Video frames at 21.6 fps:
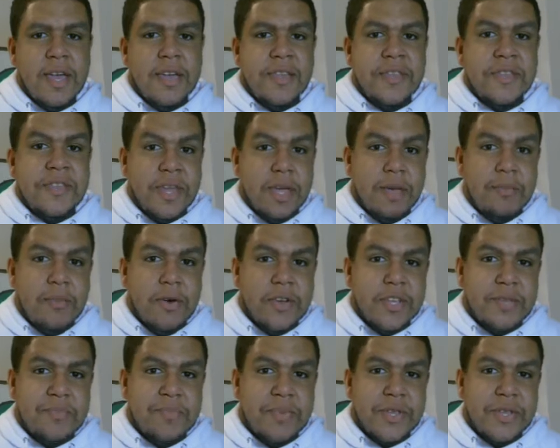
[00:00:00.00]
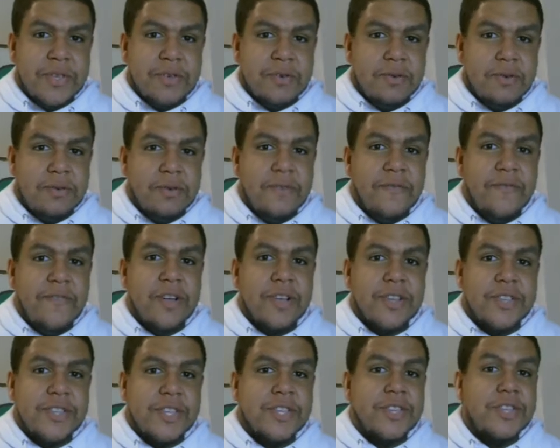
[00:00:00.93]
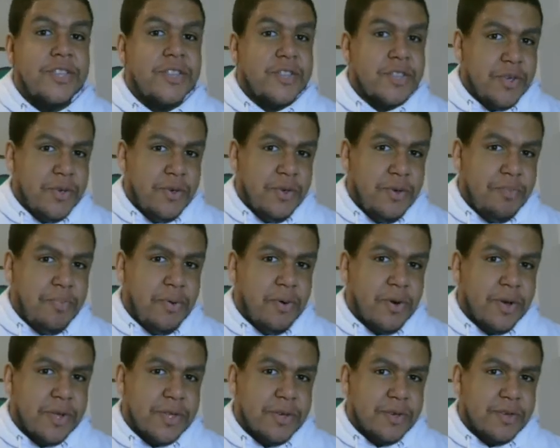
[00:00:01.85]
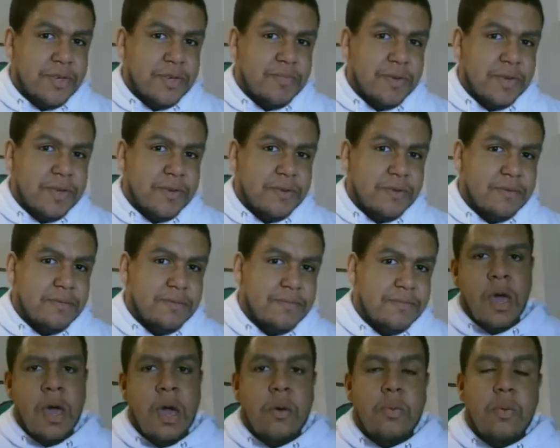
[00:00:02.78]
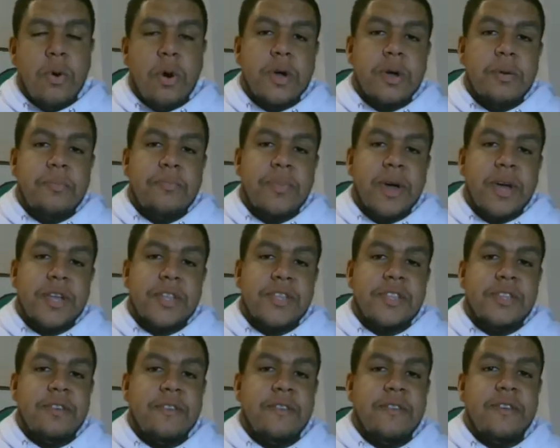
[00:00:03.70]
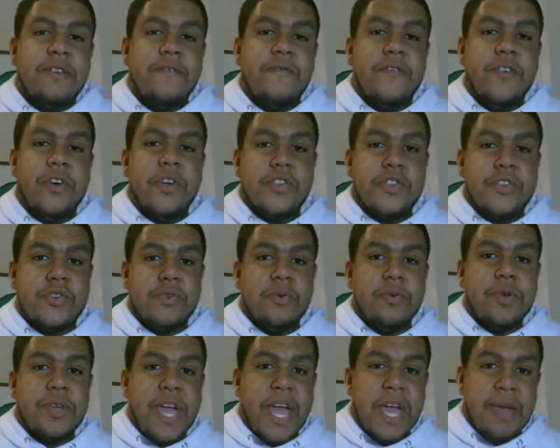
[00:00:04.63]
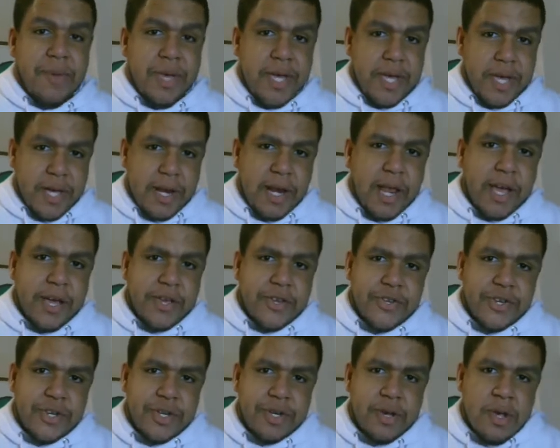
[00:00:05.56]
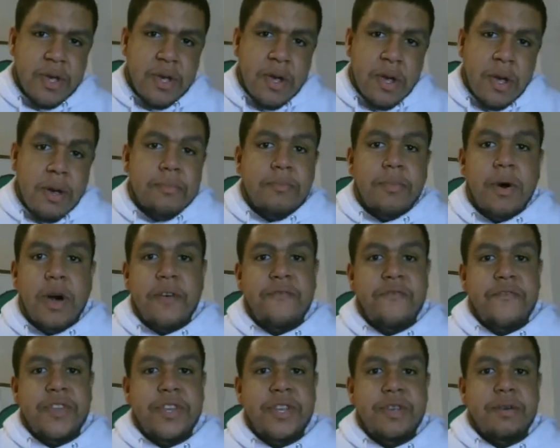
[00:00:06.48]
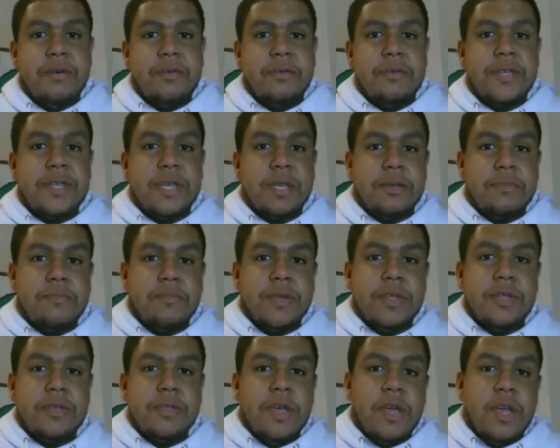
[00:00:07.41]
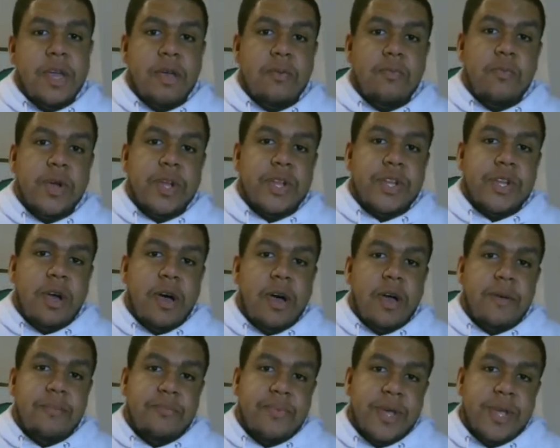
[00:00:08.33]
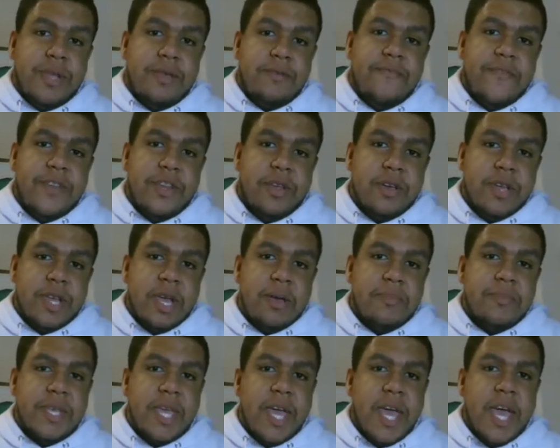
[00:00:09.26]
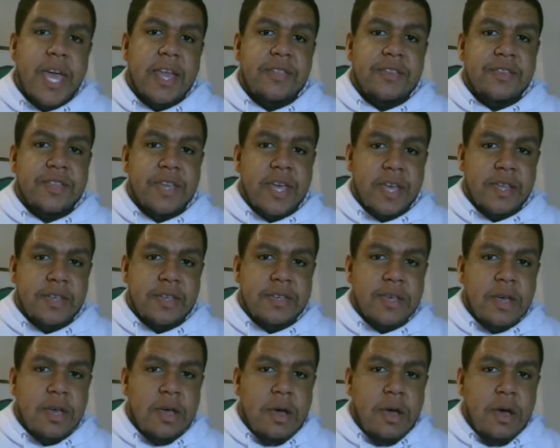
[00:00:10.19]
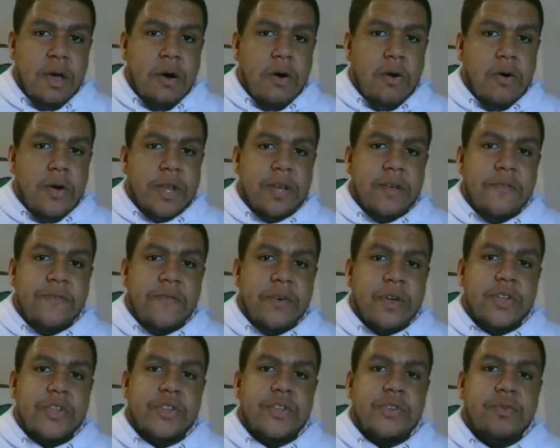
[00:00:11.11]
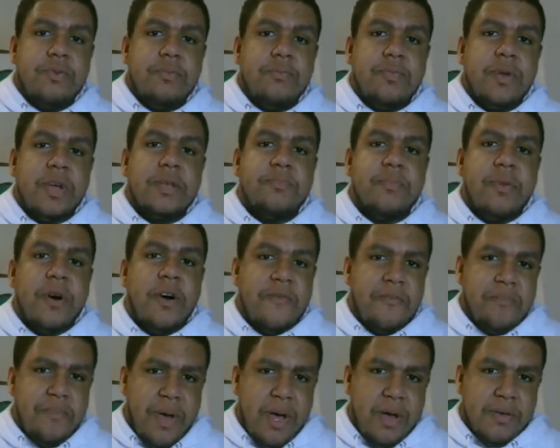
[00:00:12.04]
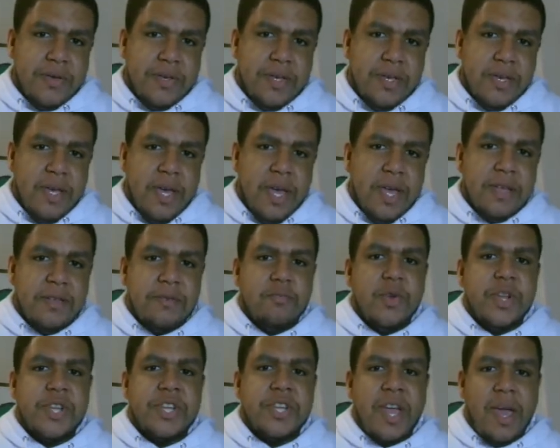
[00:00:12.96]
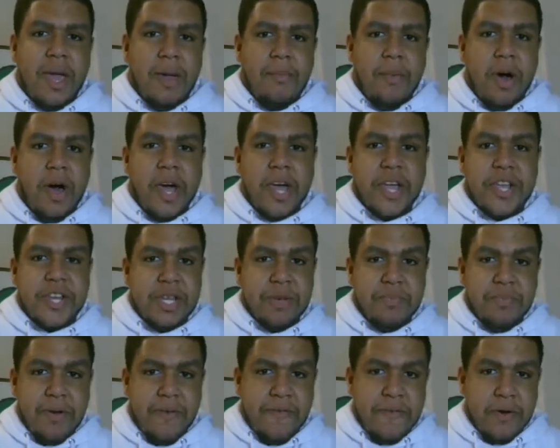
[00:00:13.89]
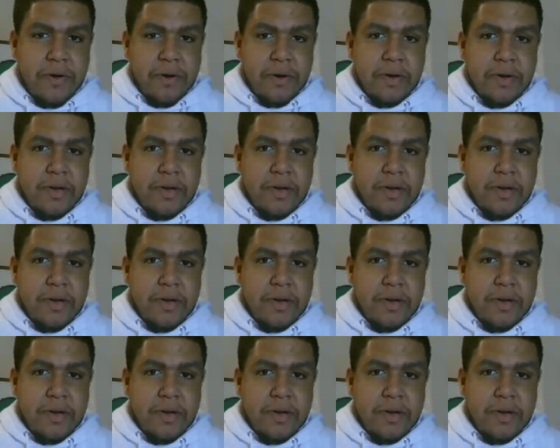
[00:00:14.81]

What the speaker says: Theme Hospital versus 2 Point Hospital. Welcome back to Virtual Gaming Clash, my video segment in which I pin video games head to head or in a virtual bloodbath bout in which game I actually prefer